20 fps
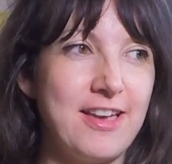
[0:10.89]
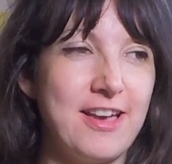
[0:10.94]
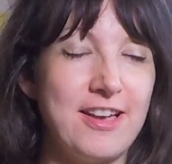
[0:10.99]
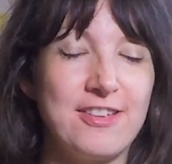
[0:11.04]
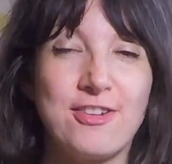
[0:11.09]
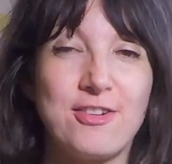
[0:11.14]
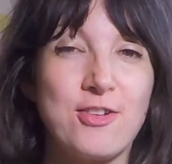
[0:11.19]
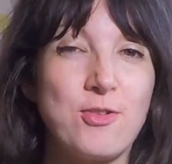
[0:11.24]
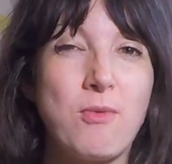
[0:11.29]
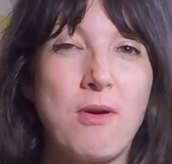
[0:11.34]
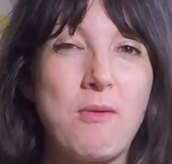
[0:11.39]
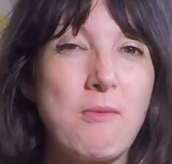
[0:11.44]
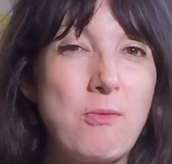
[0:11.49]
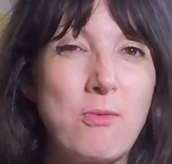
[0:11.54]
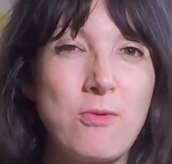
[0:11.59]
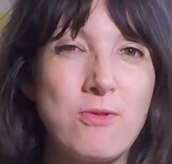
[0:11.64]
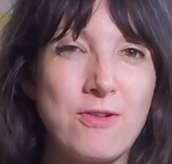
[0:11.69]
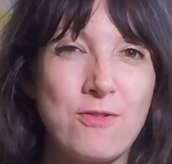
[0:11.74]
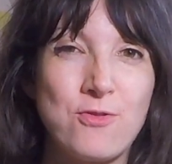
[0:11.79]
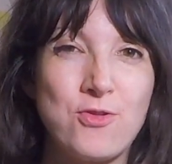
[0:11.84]
I don't know what we
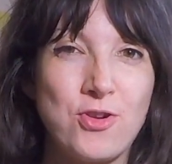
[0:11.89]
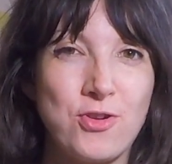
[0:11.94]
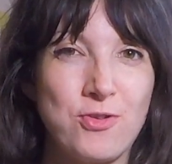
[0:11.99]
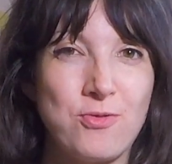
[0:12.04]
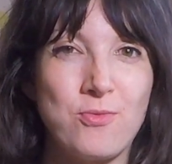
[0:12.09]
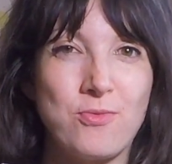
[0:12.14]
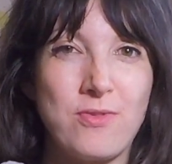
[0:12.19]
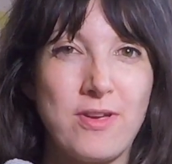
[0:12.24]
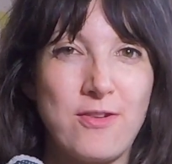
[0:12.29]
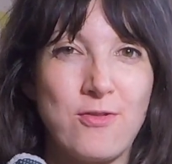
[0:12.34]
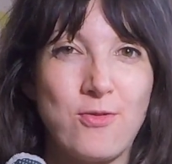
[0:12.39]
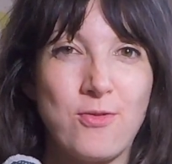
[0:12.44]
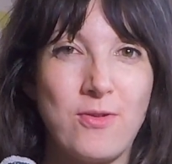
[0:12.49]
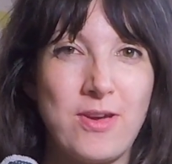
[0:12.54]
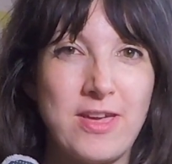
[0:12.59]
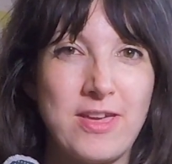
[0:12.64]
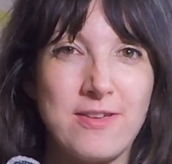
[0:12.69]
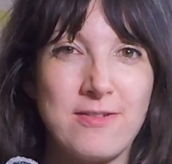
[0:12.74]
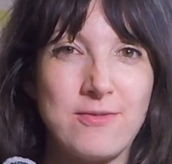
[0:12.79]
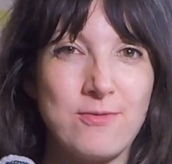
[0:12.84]
would have done if
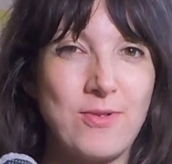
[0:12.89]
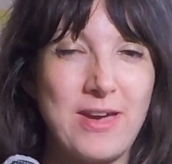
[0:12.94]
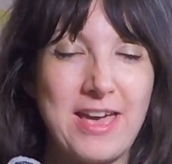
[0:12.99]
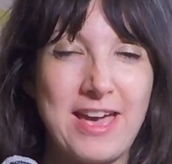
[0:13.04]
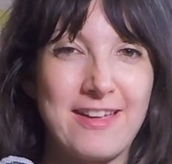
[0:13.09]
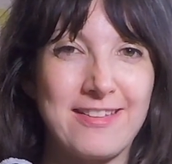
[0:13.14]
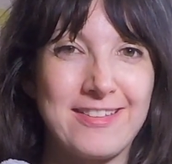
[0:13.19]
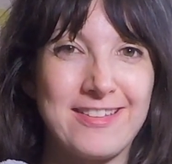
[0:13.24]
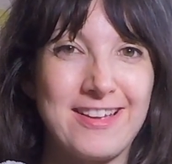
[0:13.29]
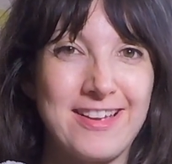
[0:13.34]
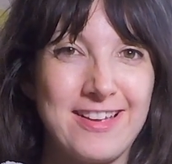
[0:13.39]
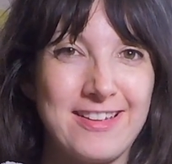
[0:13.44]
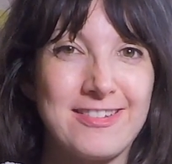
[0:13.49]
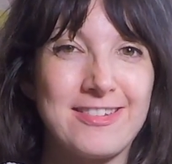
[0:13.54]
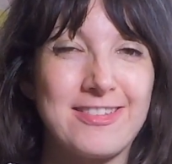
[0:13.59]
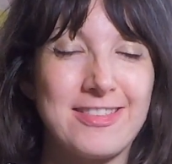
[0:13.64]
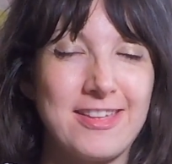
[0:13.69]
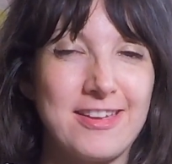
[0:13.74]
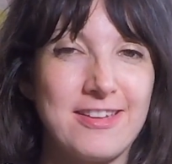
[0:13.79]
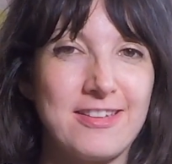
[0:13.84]
we hadn't had
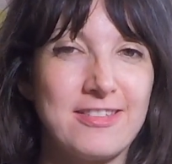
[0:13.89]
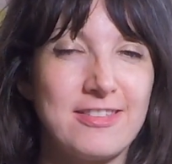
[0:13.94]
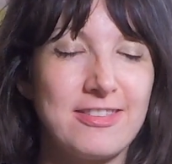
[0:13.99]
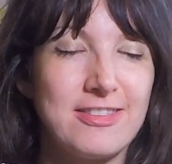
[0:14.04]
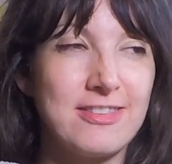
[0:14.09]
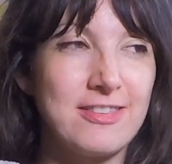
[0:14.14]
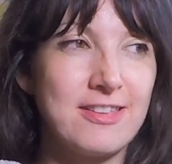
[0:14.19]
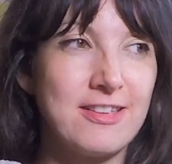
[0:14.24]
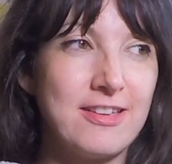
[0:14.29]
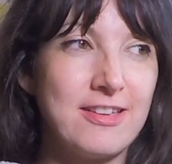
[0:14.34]
this.